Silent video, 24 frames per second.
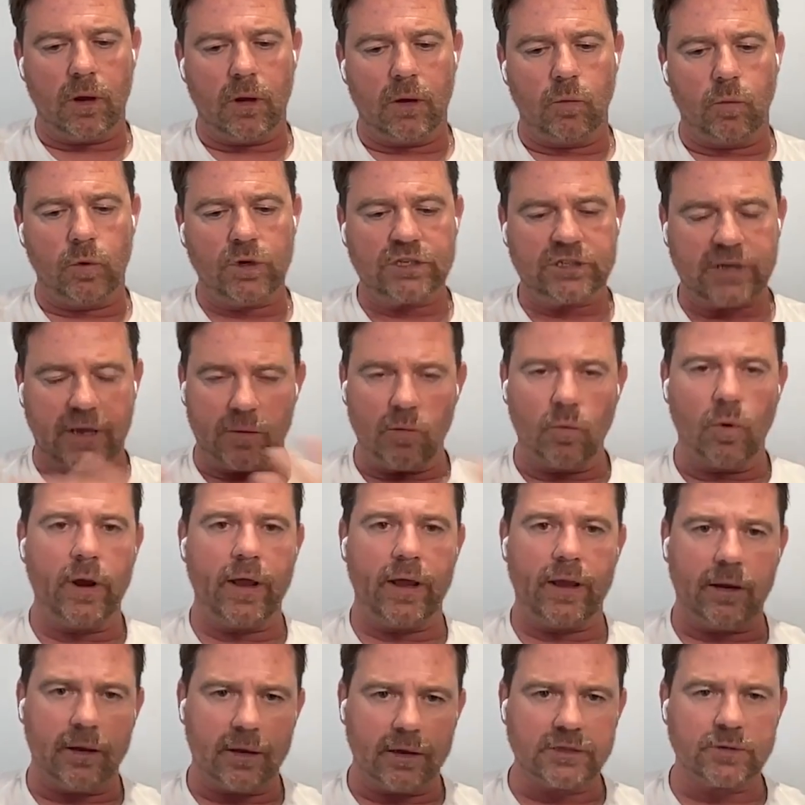we say
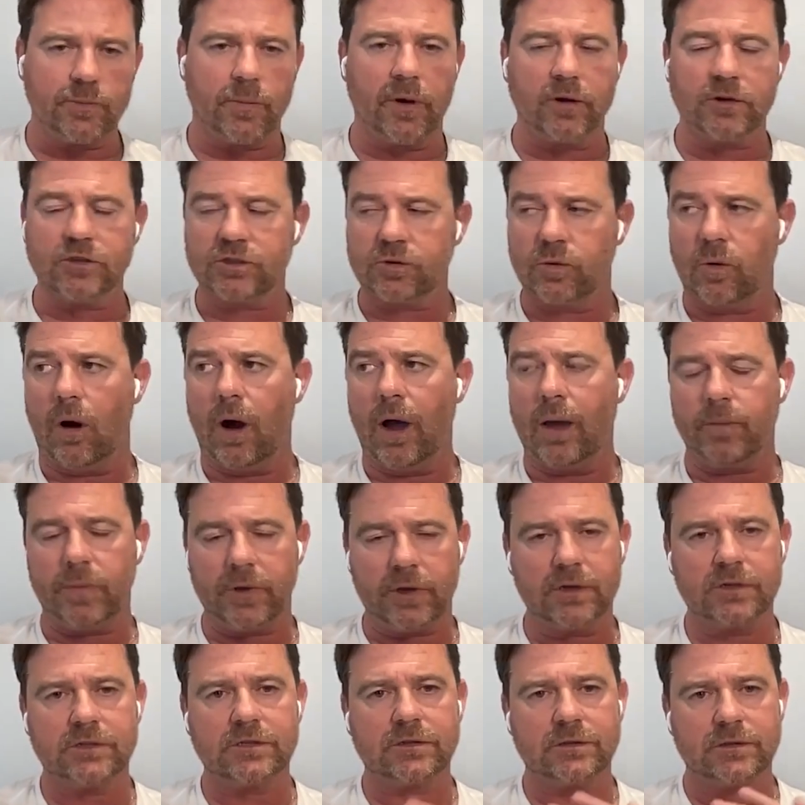we as opposed to I
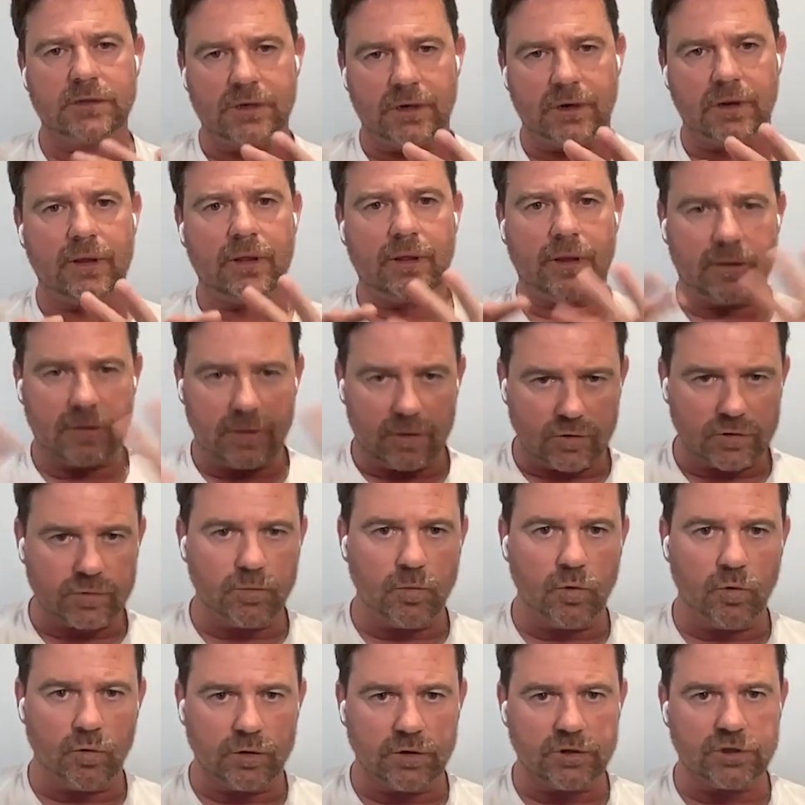because you know there was
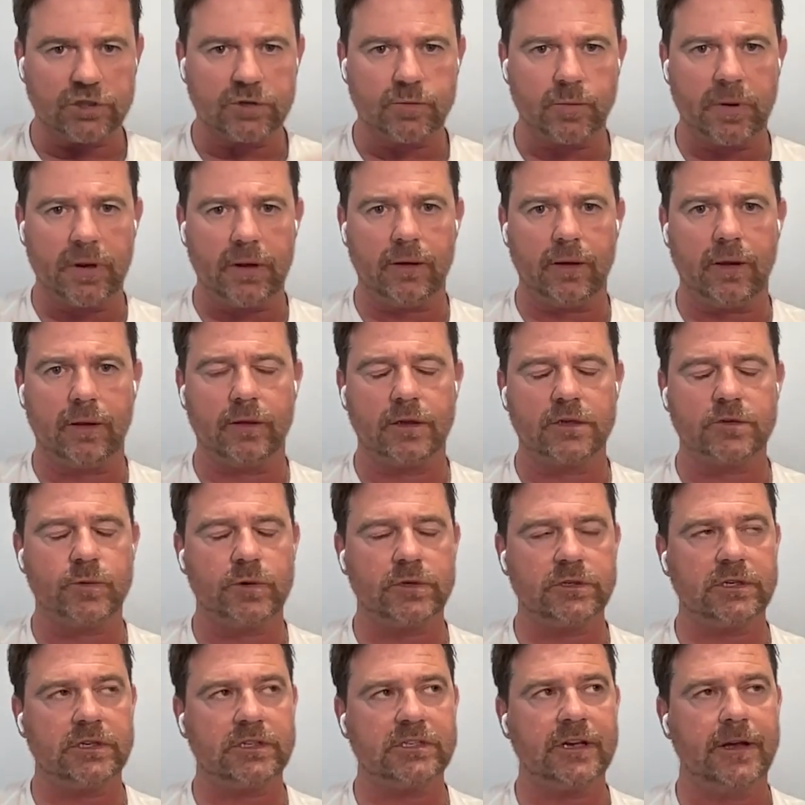more than just me in this
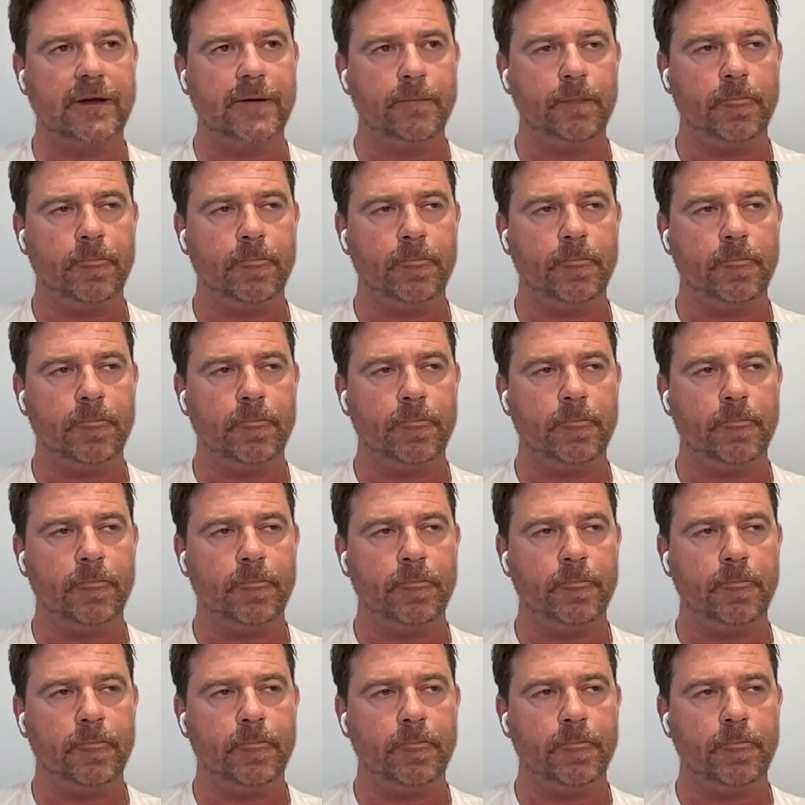business.